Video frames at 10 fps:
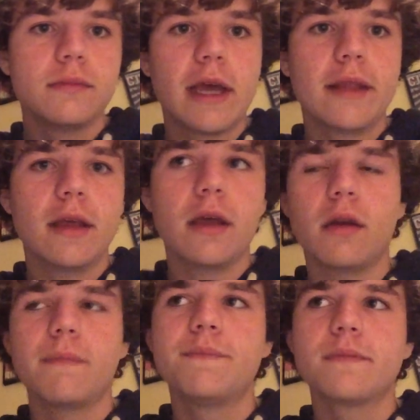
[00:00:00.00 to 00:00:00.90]
and
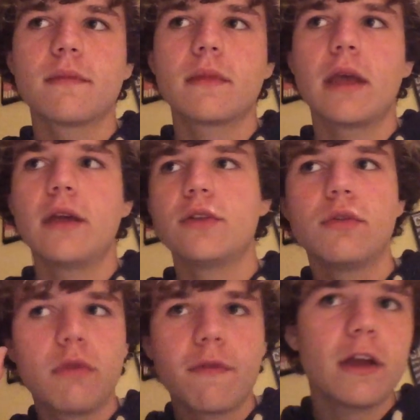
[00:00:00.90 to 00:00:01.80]
then it's
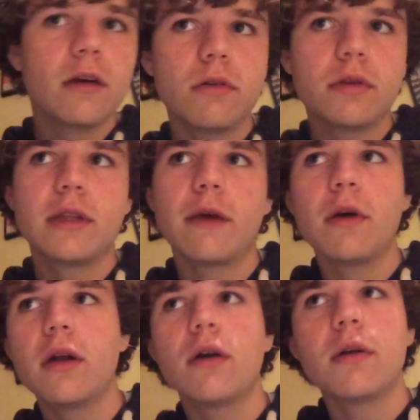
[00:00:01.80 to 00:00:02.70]
all revealed they
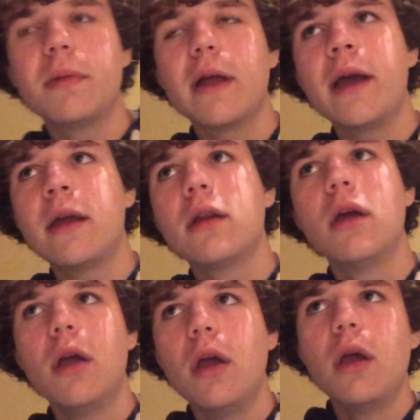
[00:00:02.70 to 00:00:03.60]
weren't on a plane,
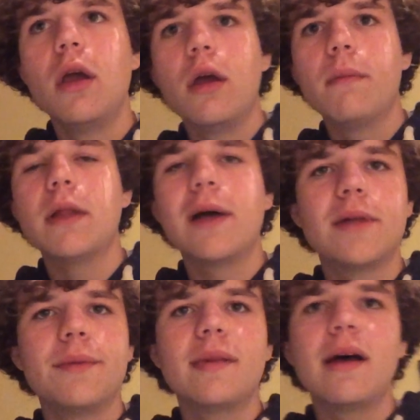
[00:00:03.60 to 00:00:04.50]
blah
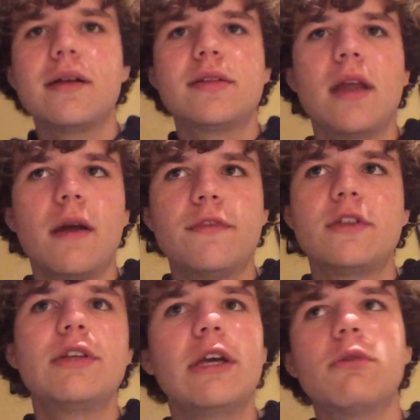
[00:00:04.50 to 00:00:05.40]
blah blah, set up for
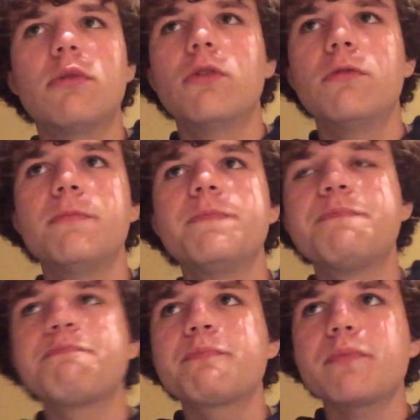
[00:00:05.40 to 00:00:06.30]
sequel,
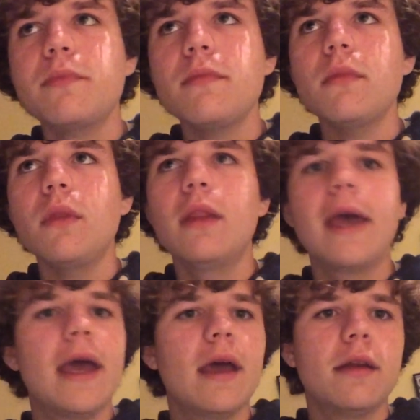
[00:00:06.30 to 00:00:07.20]

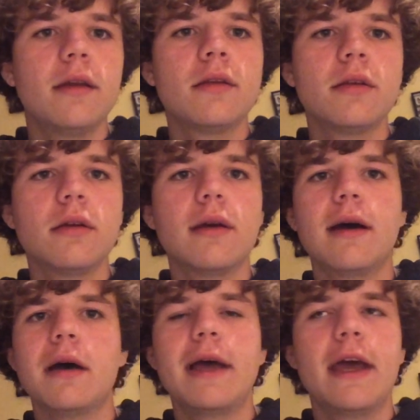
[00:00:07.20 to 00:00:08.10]
and
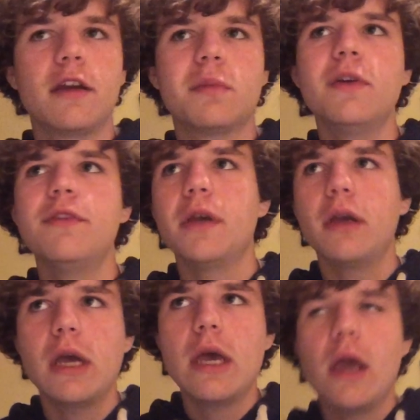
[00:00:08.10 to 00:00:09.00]
end
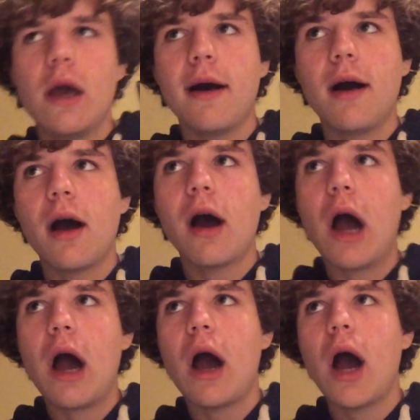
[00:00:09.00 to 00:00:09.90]
movie.
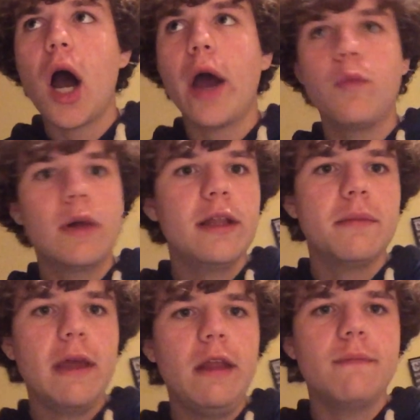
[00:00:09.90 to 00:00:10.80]
I will
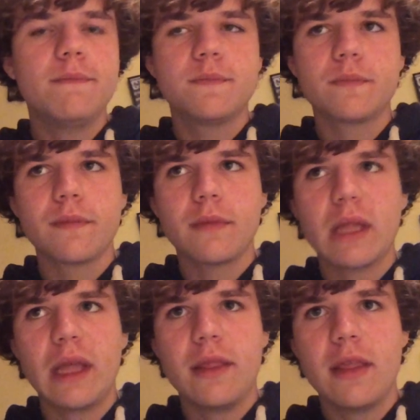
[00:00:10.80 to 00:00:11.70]
admit,
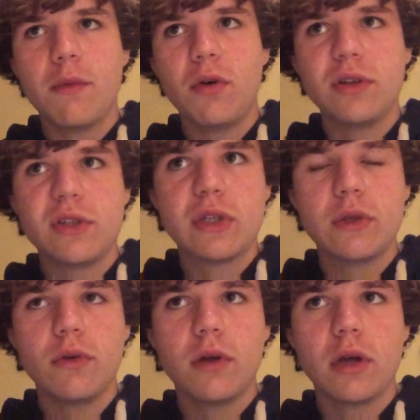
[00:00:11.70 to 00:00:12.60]
there was...